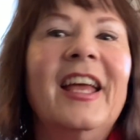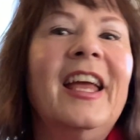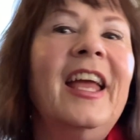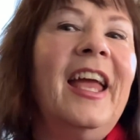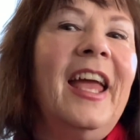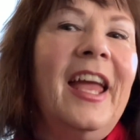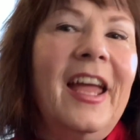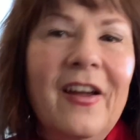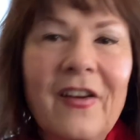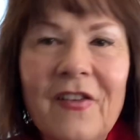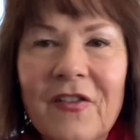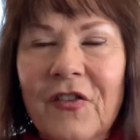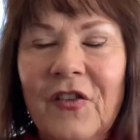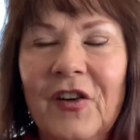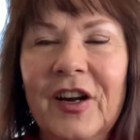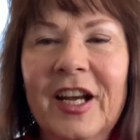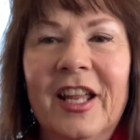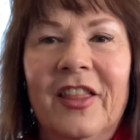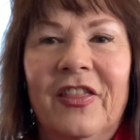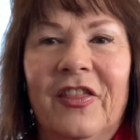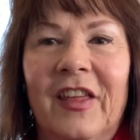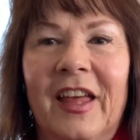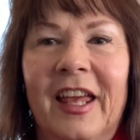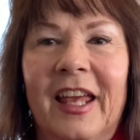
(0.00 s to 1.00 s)

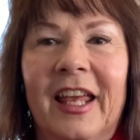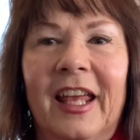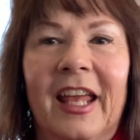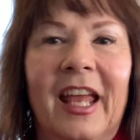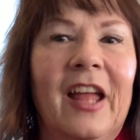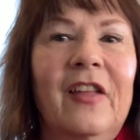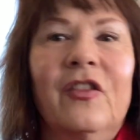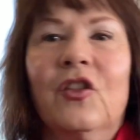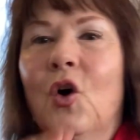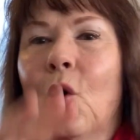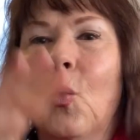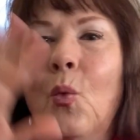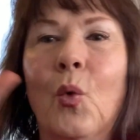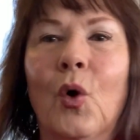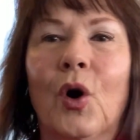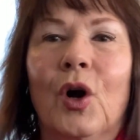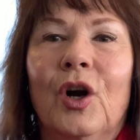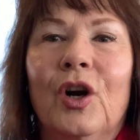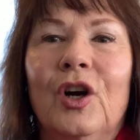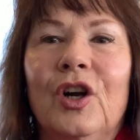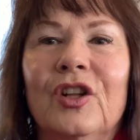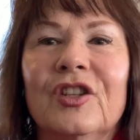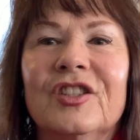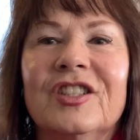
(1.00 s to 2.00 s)
everything in the
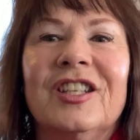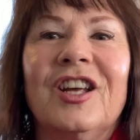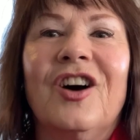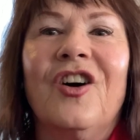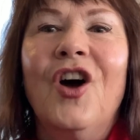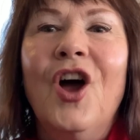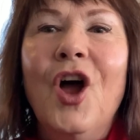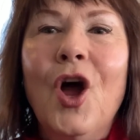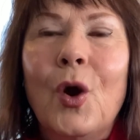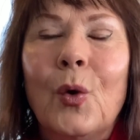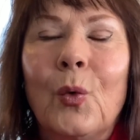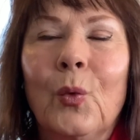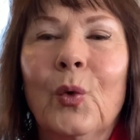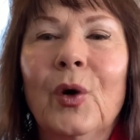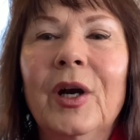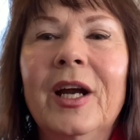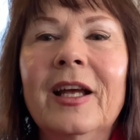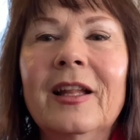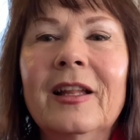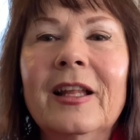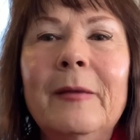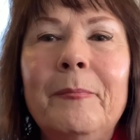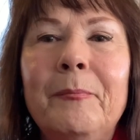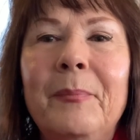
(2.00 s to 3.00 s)
world. So
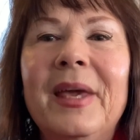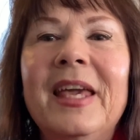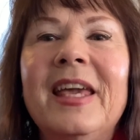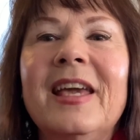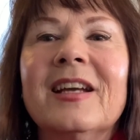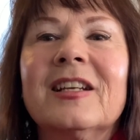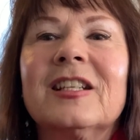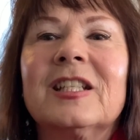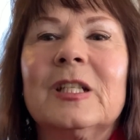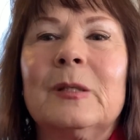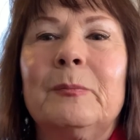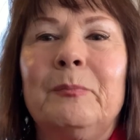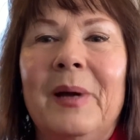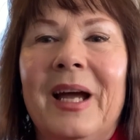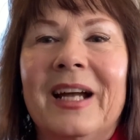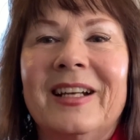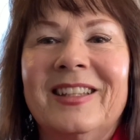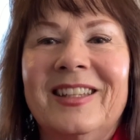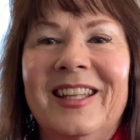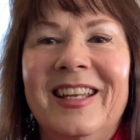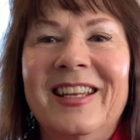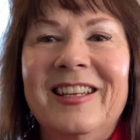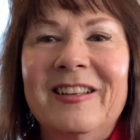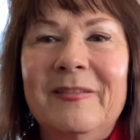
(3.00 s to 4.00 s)
really be
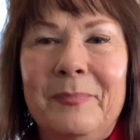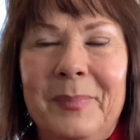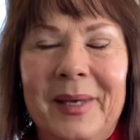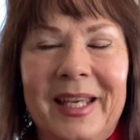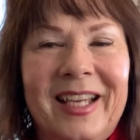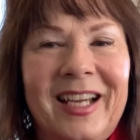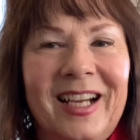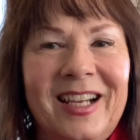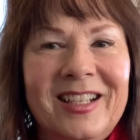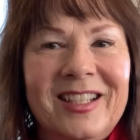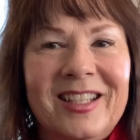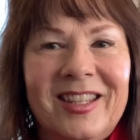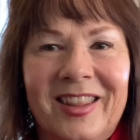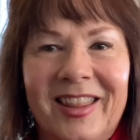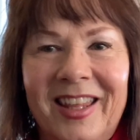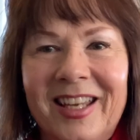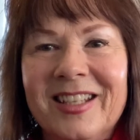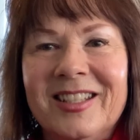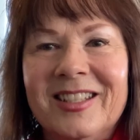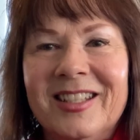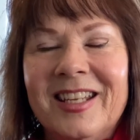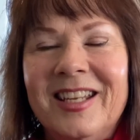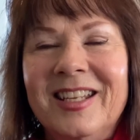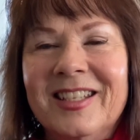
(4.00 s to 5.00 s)
expecting, because
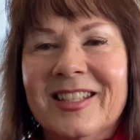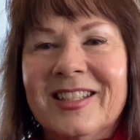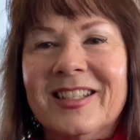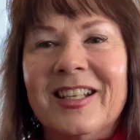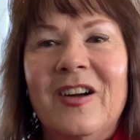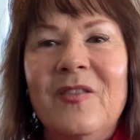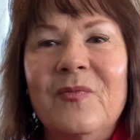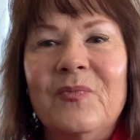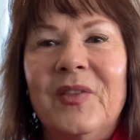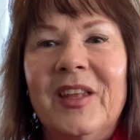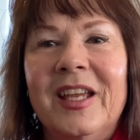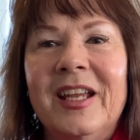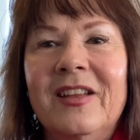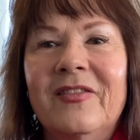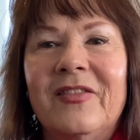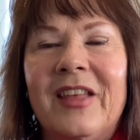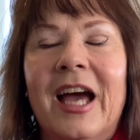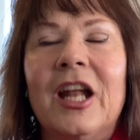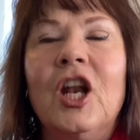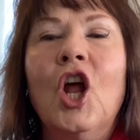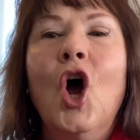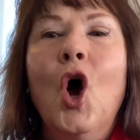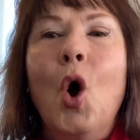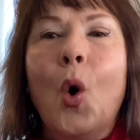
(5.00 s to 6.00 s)
this is something
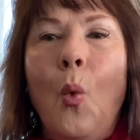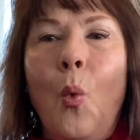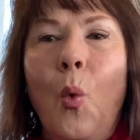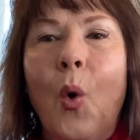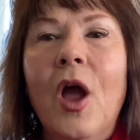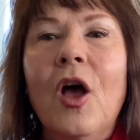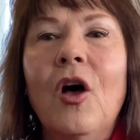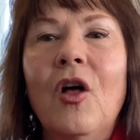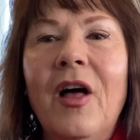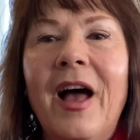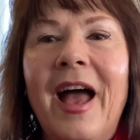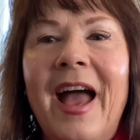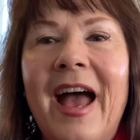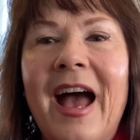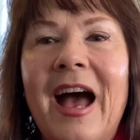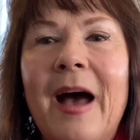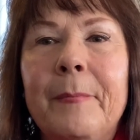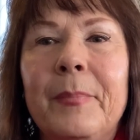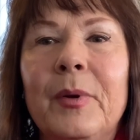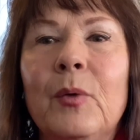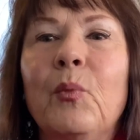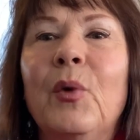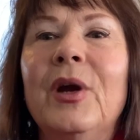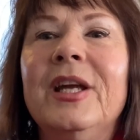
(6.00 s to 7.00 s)
that will
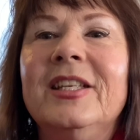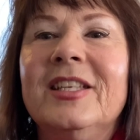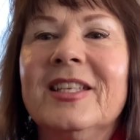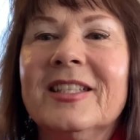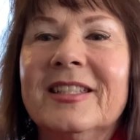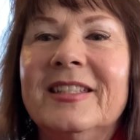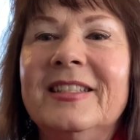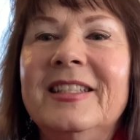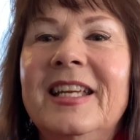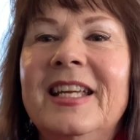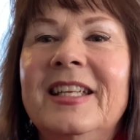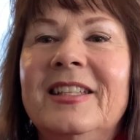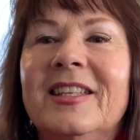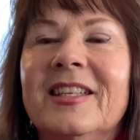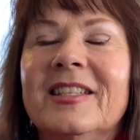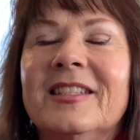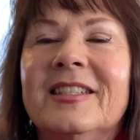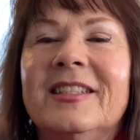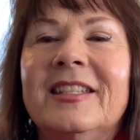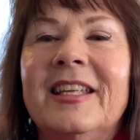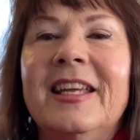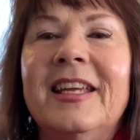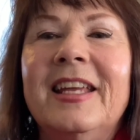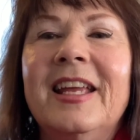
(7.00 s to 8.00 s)
happen. We just need to
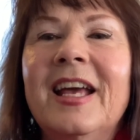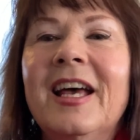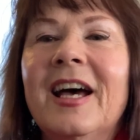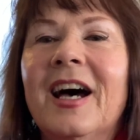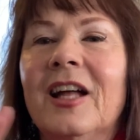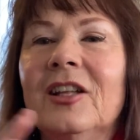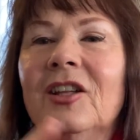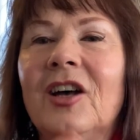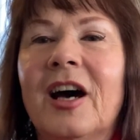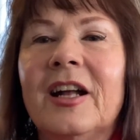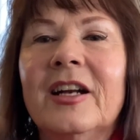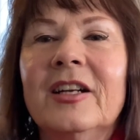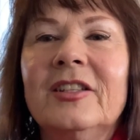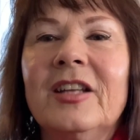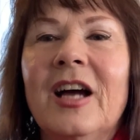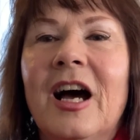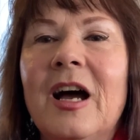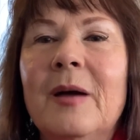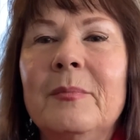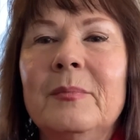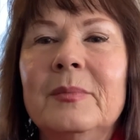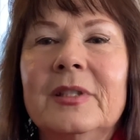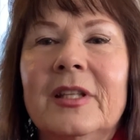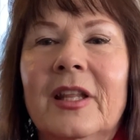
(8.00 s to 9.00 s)
see a lot of
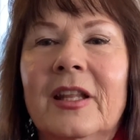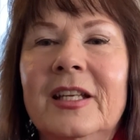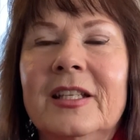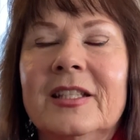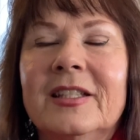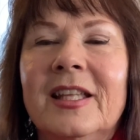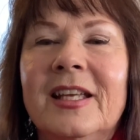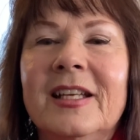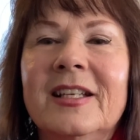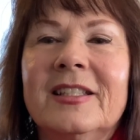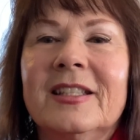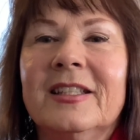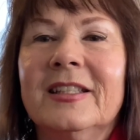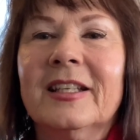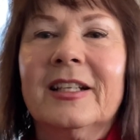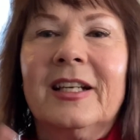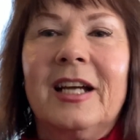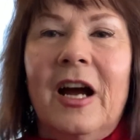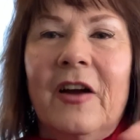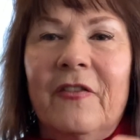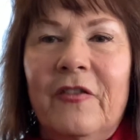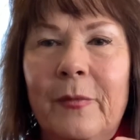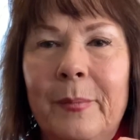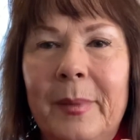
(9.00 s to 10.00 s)
times these things in the
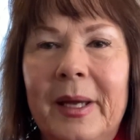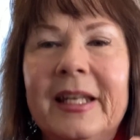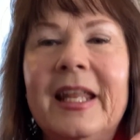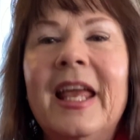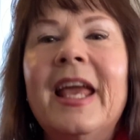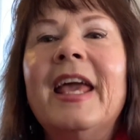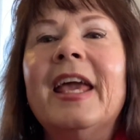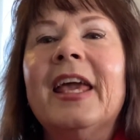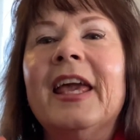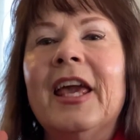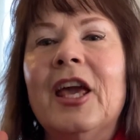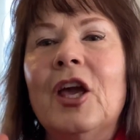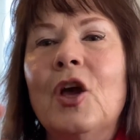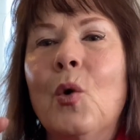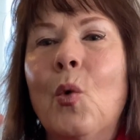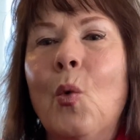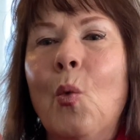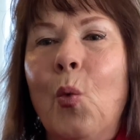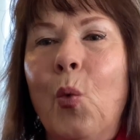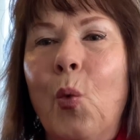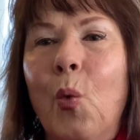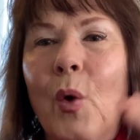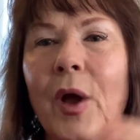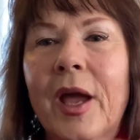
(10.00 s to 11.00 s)
government, it
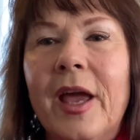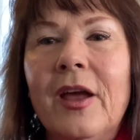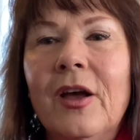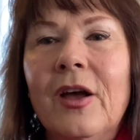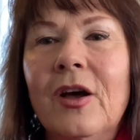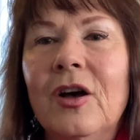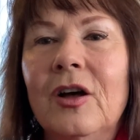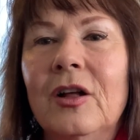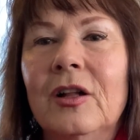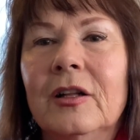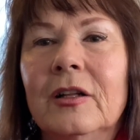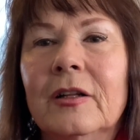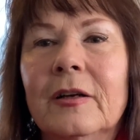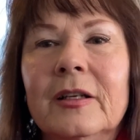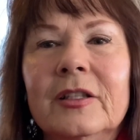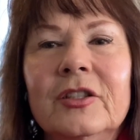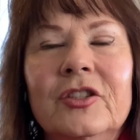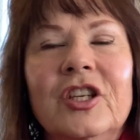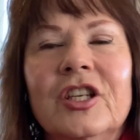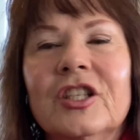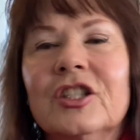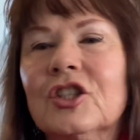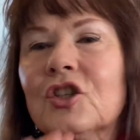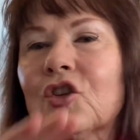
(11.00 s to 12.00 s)
will
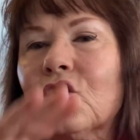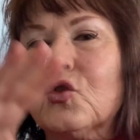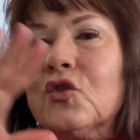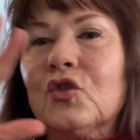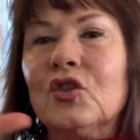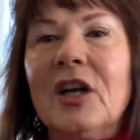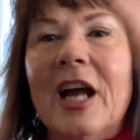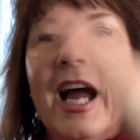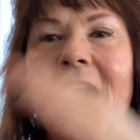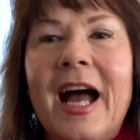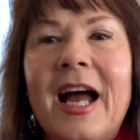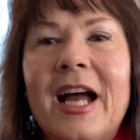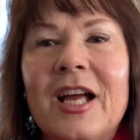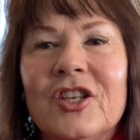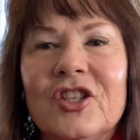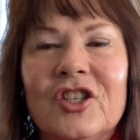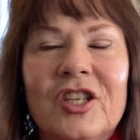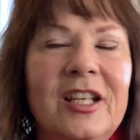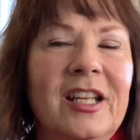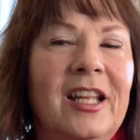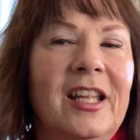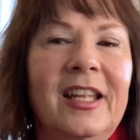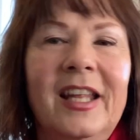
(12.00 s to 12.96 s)
just crash and